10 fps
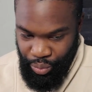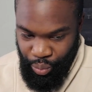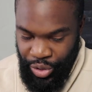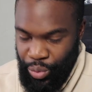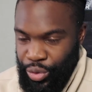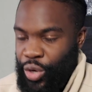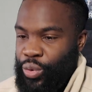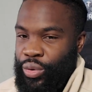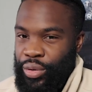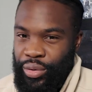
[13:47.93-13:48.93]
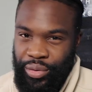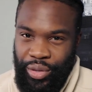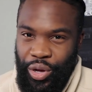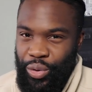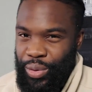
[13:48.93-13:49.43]
We all know
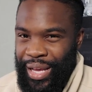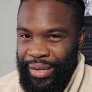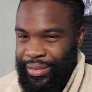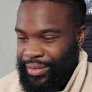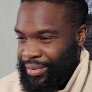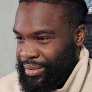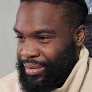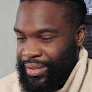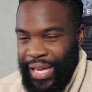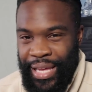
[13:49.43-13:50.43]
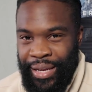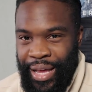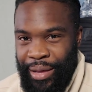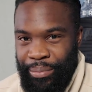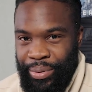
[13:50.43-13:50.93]
the whole like dating
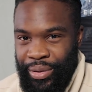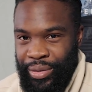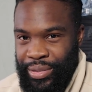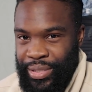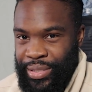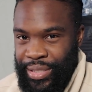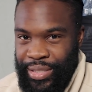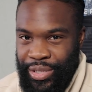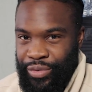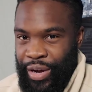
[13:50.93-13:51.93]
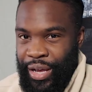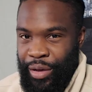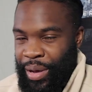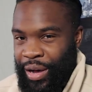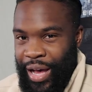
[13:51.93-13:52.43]
app statistics, right?
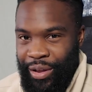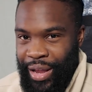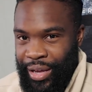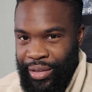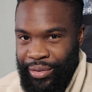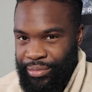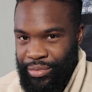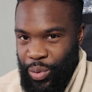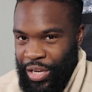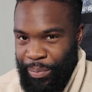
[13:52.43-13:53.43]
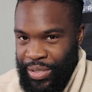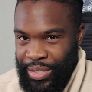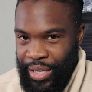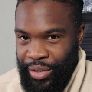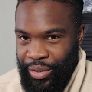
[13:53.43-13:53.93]
About how like
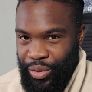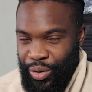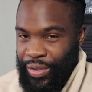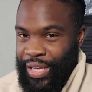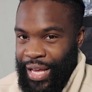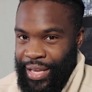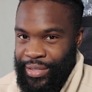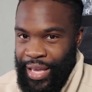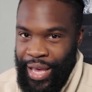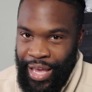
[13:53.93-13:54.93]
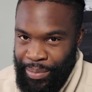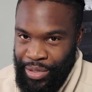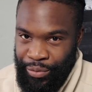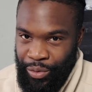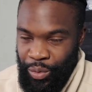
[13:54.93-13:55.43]
20% of the guys get
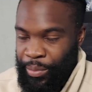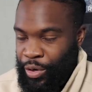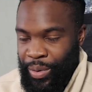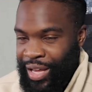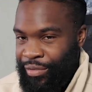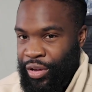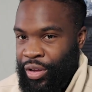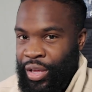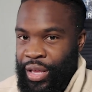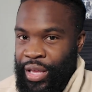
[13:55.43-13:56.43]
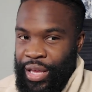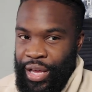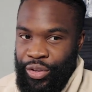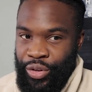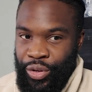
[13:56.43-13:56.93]
8% of the women or whatever.
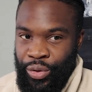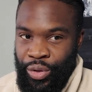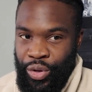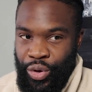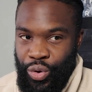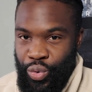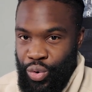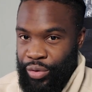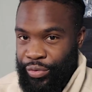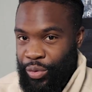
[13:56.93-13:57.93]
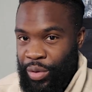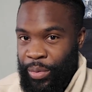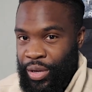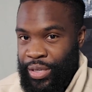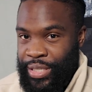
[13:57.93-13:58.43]
And, you know, all of the
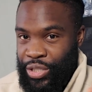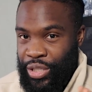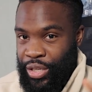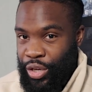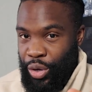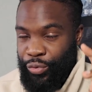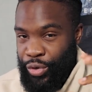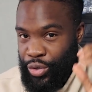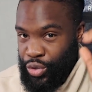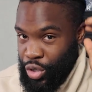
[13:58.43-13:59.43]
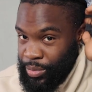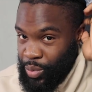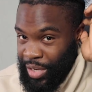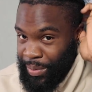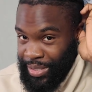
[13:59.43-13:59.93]
women are essentially going for those top
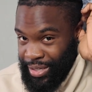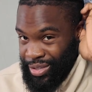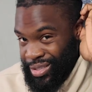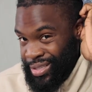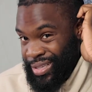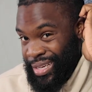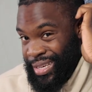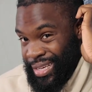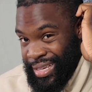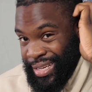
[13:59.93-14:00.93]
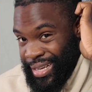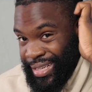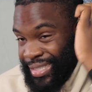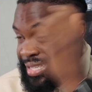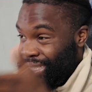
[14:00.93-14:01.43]
20%ers.
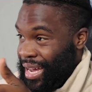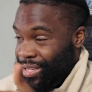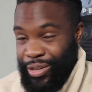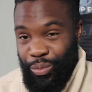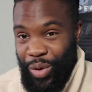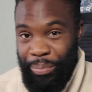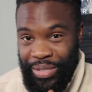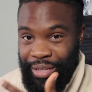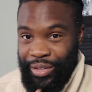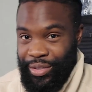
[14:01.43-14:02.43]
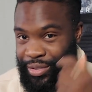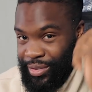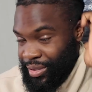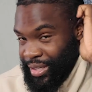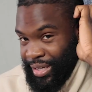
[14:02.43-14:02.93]
Like these guys are the
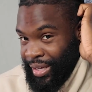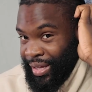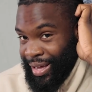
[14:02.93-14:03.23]
1%ers, yeah?